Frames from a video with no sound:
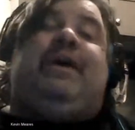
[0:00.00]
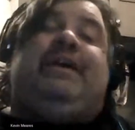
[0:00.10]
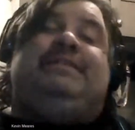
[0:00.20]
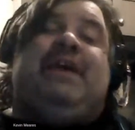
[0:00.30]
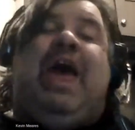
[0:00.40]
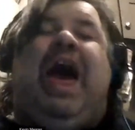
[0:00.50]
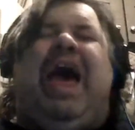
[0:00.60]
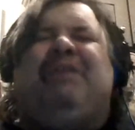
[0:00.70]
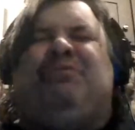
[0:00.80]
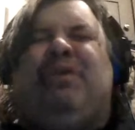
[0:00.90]
good way is
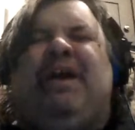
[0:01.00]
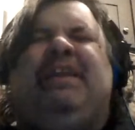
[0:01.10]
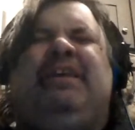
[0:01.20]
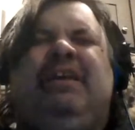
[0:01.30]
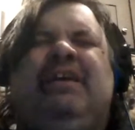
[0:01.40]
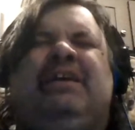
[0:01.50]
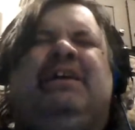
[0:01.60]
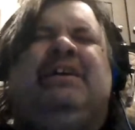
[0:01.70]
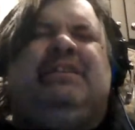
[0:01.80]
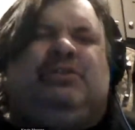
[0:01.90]
I've read
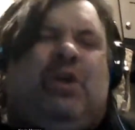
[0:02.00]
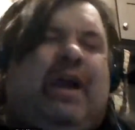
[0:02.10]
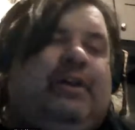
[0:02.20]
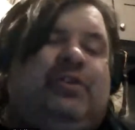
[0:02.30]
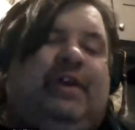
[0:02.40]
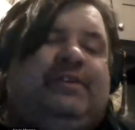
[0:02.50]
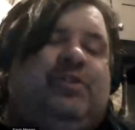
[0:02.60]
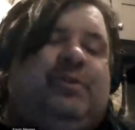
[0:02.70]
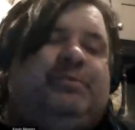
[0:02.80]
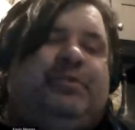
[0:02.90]
the trial
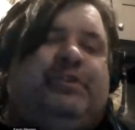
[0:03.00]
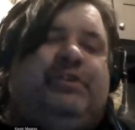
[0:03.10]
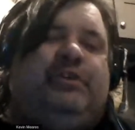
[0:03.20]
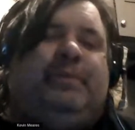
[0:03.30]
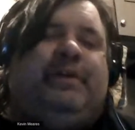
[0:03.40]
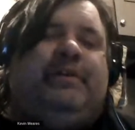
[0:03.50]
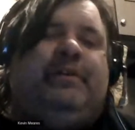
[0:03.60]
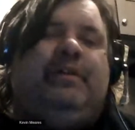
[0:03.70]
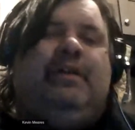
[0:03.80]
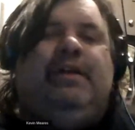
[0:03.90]
transcripts for Tituba.
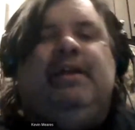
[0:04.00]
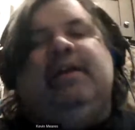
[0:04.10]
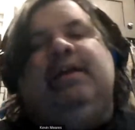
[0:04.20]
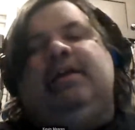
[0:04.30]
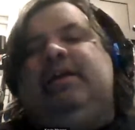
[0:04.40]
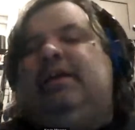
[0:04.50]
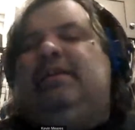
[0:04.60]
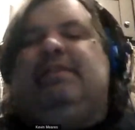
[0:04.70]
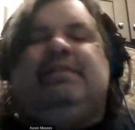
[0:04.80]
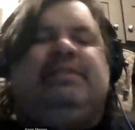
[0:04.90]

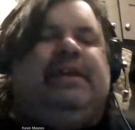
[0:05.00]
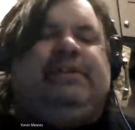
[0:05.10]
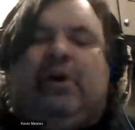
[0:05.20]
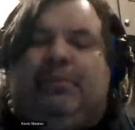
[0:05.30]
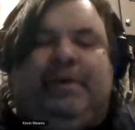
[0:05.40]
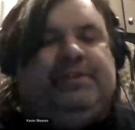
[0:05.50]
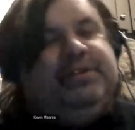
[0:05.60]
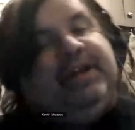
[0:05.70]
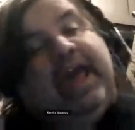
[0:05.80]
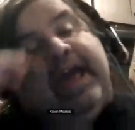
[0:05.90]
They don't
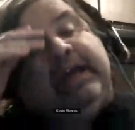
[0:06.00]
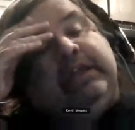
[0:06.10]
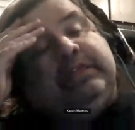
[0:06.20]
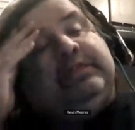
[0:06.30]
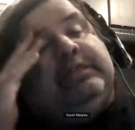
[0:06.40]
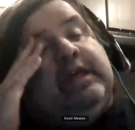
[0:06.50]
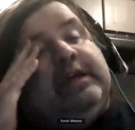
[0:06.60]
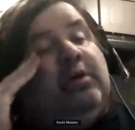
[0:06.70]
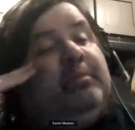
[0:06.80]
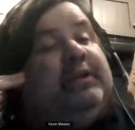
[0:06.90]
mention the egg.
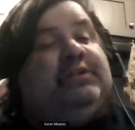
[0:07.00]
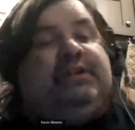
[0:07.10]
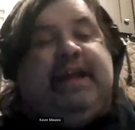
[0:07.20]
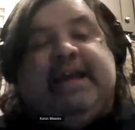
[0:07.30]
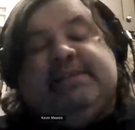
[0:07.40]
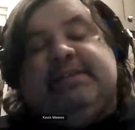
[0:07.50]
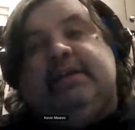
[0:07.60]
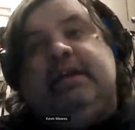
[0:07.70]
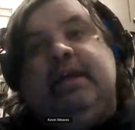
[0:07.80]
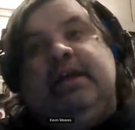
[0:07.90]
They don't mention
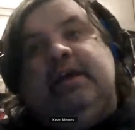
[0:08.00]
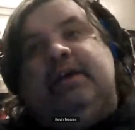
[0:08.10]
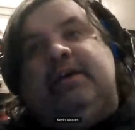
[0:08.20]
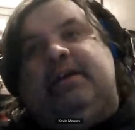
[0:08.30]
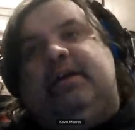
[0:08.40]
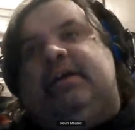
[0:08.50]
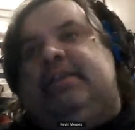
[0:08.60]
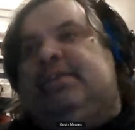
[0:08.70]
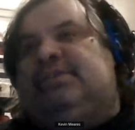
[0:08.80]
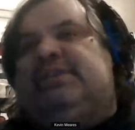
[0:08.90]
dancing.
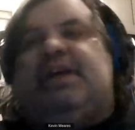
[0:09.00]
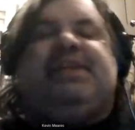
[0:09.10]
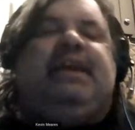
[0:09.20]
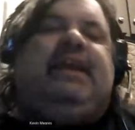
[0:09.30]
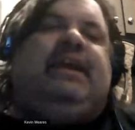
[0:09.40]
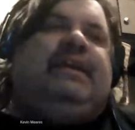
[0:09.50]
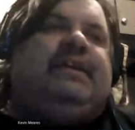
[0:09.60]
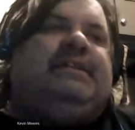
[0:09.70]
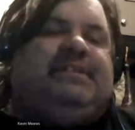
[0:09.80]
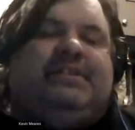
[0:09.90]
There's nothing in
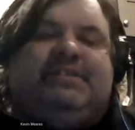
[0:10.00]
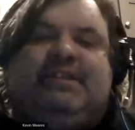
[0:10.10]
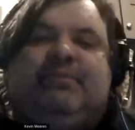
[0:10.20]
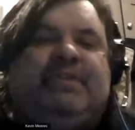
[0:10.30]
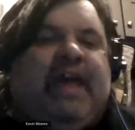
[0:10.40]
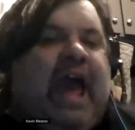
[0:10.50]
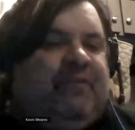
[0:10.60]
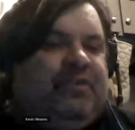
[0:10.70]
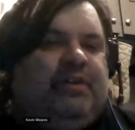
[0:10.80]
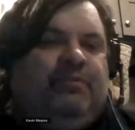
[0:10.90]
it consistent with
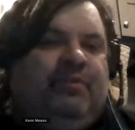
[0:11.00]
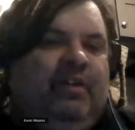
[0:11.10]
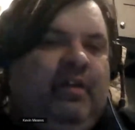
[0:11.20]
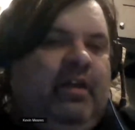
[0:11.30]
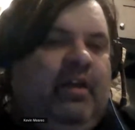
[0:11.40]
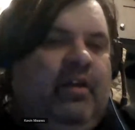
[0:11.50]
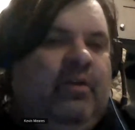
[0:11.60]
African